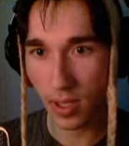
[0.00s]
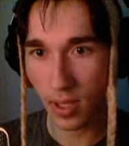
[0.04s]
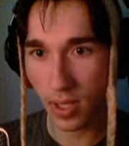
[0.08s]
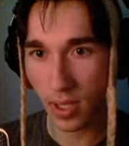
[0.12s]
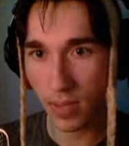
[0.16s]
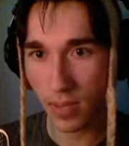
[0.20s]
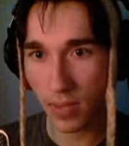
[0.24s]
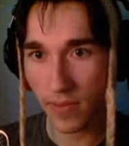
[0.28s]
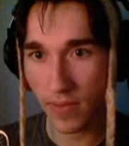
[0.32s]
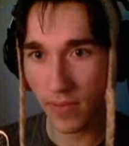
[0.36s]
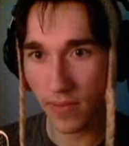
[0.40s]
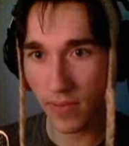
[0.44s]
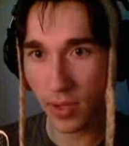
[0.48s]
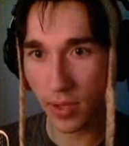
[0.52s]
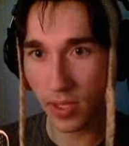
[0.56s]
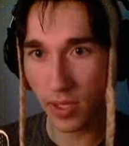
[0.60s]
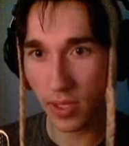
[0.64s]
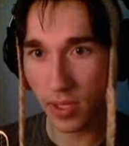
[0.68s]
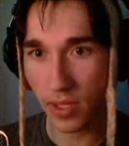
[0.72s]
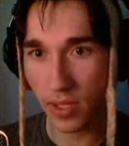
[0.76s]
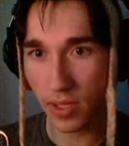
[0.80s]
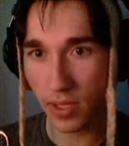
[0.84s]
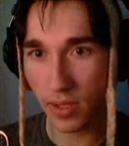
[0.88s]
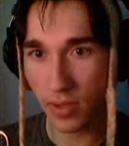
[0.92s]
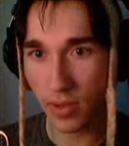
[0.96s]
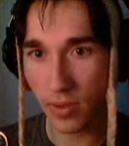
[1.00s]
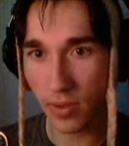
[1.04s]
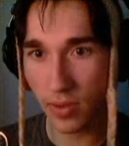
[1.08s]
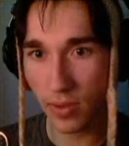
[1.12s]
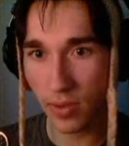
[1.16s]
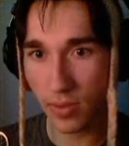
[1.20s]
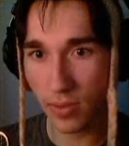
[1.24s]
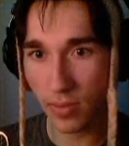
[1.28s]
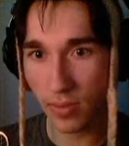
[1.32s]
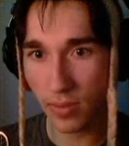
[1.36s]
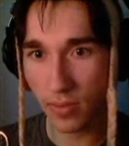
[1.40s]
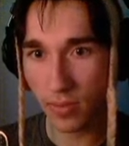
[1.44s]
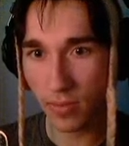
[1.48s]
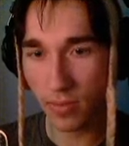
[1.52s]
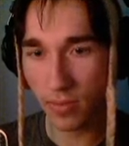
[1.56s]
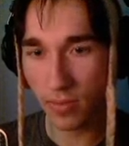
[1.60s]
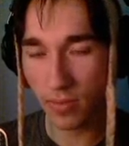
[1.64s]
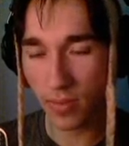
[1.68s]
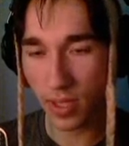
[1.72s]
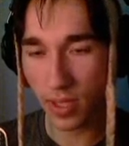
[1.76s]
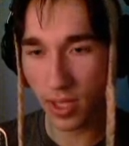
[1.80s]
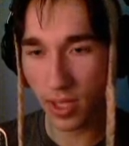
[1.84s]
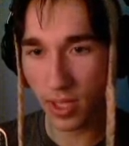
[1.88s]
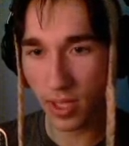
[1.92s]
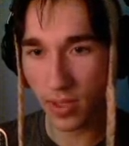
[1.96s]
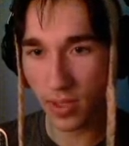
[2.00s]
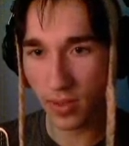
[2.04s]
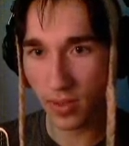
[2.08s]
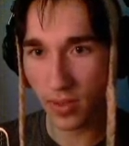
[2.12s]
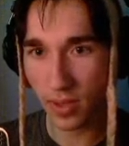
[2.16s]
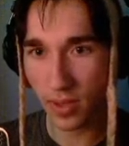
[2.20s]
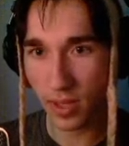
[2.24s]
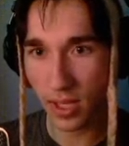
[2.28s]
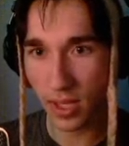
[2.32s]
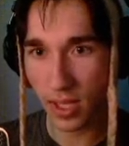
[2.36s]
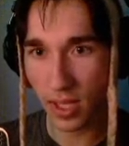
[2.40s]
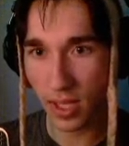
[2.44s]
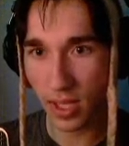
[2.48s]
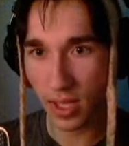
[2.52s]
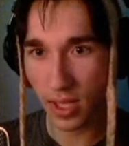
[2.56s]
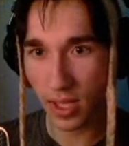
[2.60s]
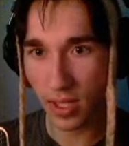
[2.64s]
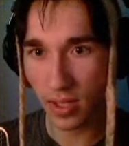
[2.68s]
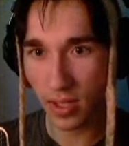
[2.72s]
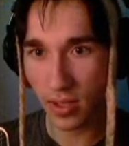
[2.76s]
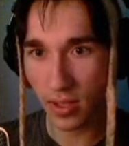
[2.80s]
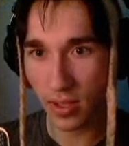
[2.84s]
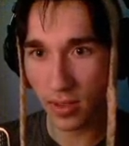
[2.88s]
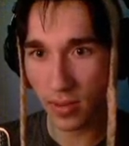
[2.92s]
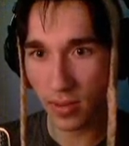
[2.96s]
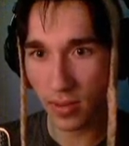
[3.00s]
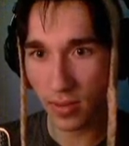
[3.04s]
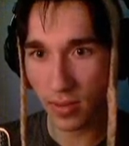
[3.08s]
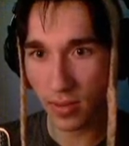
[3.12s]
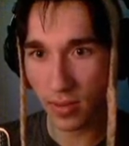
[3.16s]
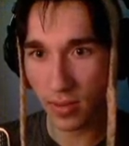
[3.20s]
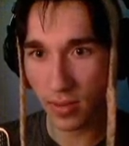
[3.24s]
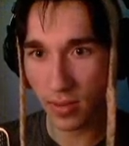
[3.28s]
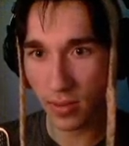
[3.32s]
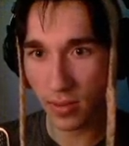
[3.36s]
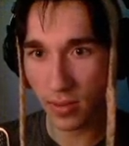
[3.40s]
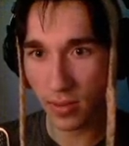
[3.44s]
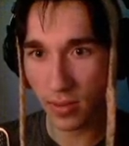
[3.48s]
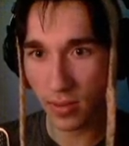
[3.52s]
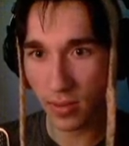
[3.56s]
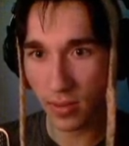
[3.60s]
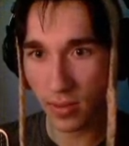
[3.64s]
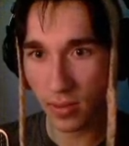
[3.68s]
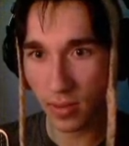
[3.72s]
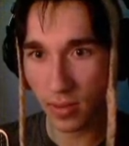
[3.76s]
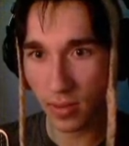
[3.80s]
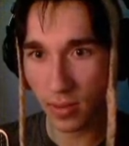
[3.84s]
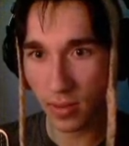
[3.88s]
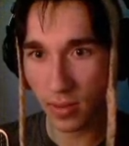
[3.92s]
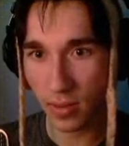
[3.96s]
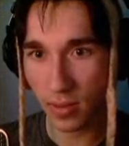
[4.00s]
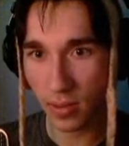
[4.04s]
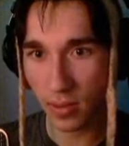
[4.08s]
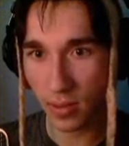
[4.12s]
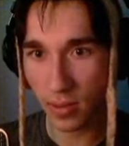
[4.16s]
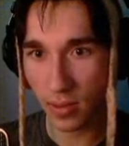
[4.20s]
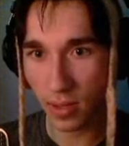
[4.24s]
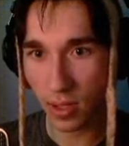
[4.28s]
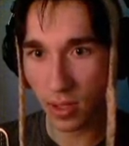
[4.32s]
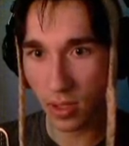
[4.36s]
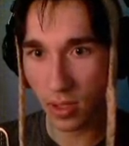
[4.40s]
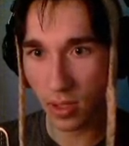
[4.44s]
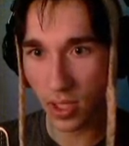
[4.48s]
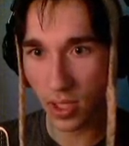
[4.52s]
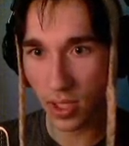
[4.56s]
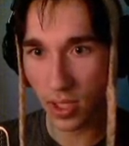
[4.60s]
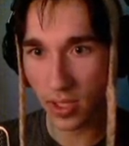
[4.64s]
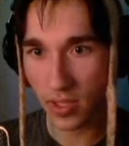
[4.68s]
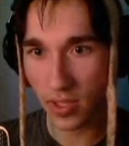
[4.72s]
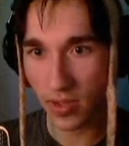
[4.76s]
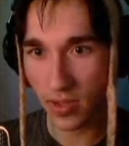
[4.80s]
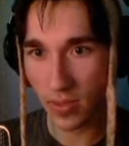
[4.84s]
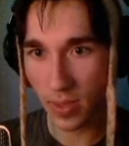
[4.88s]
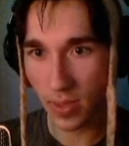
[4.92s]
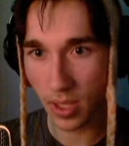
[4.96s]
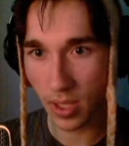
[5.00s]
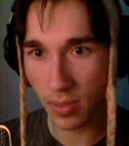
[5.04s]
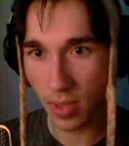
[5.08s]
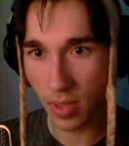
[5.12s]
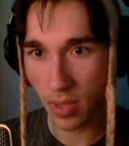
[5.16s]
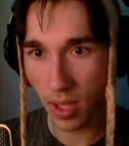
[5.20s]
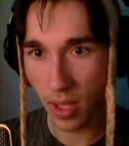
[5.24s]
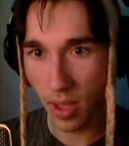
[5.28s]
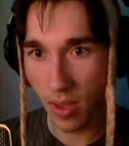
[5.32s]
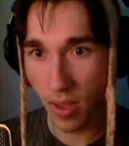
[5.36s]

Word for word: I'm avoiding you. I don't like you. Oh god, he's right behind me.